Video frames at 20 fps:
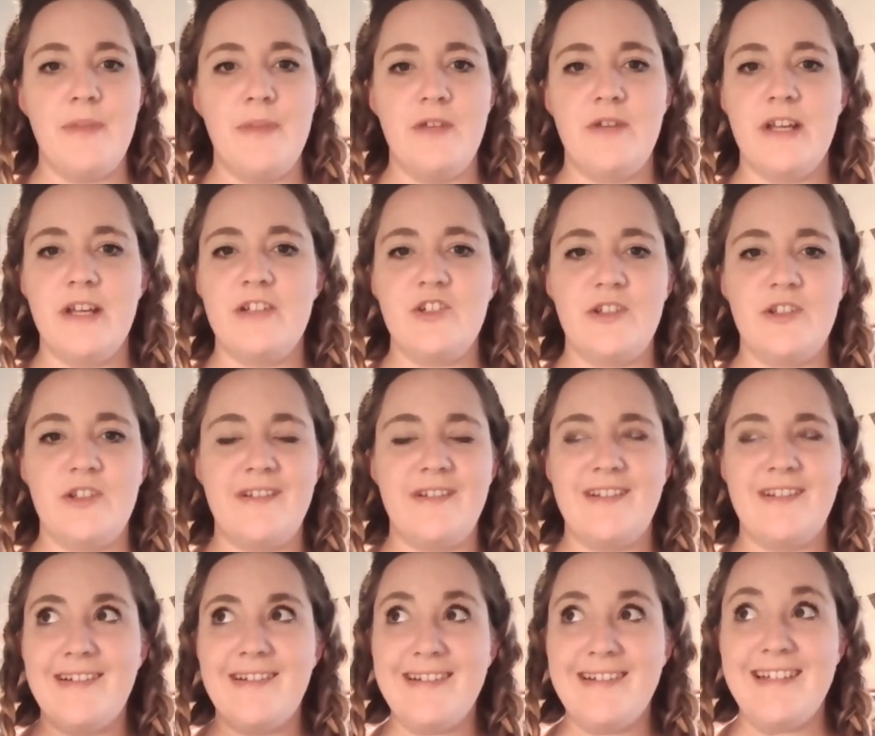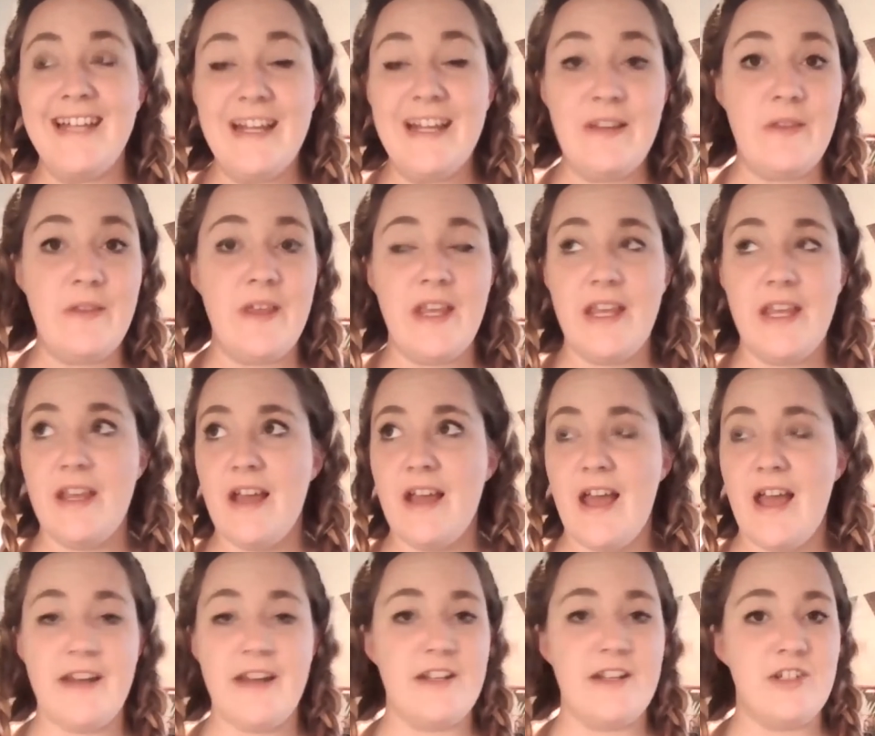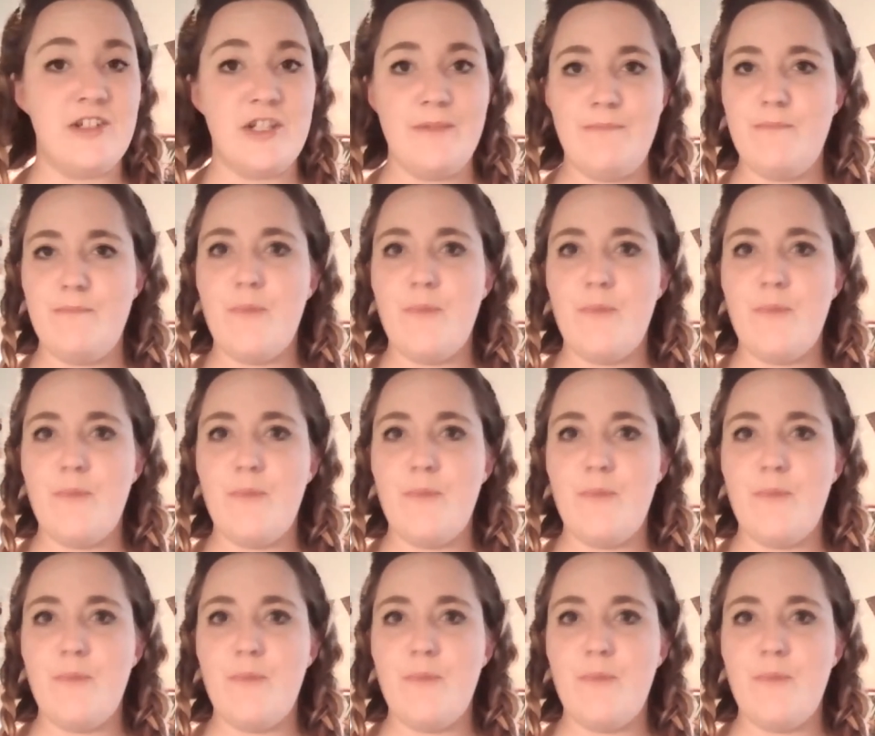You can just see the energy